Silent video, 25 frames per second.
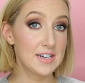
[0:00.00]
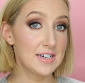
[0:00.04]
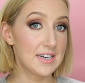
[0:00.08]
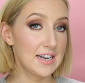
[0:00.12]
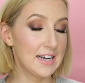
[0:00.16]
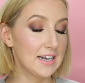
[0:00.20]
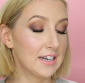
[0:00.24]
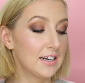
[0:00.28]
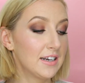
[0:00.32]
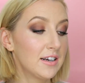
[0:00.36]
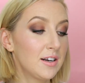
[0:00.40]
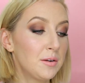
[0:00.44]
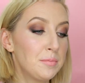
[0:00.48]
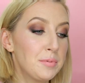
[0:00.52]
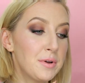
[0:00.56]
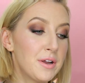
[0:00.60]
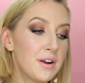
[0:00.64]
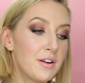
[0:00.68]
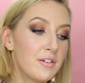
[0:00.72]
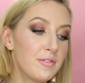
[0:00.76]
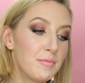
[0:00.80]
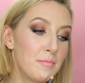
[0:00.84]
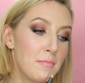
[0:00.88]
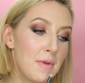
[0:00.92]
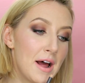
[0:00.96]
a little bit of
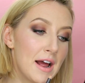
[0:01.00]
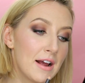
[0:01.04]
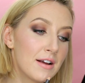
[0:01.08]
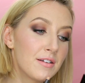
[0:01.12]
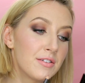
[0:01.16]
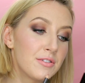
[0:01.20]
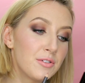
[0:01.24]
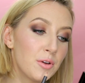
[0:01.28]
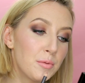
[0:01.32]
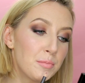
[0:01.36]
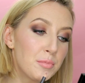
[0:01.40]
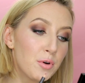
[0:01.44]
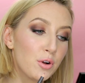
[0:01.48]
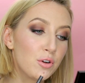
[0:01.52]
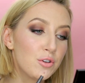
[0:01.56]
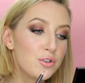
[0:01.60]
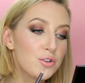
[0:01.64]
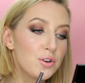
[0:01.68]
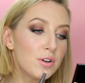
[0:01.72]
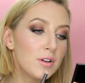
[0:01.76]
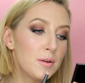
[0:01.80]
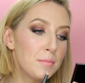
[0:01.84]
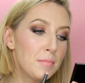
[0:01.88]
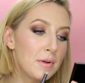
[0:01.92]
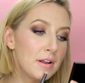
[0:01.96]
MAC Subculture
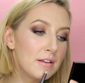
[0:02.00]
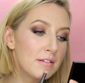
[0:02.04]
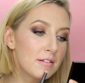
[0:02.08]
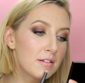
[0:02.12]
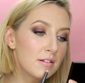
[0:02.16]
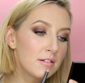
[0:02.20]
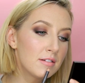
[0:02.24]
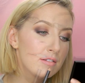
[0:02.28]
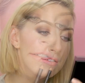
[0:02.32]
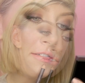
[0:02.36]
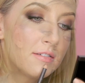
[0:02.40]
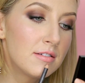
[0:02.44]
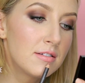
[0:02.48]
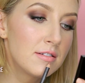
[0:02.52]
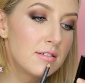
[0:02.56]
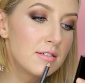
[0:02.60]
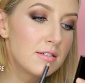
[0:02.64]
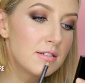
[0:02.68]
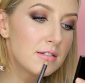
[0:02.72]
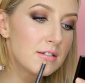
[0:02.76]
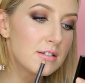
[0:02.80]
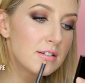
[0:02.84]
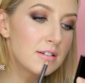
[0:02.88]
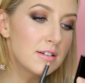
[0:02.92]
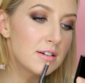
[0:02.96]
lip pencil
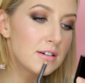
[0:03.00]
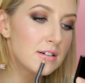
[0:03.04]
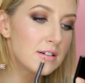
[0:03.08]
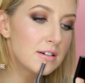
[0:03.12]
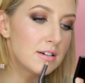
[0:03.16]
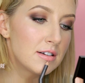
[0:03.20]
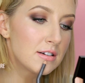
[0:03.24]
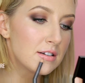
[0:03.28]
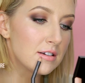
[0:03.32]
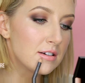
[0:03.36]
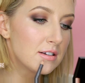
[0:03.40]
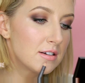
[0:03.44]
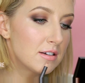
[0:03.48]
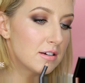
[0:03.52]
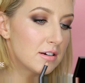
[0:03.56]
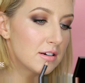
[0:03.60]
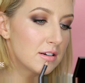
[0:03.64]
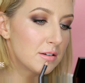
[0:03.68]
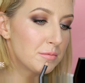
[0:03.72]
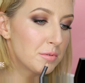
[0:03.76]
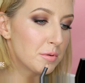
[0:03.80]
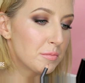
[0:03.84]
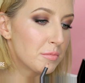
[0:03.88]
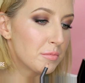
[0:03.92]
just to add a tiny bit more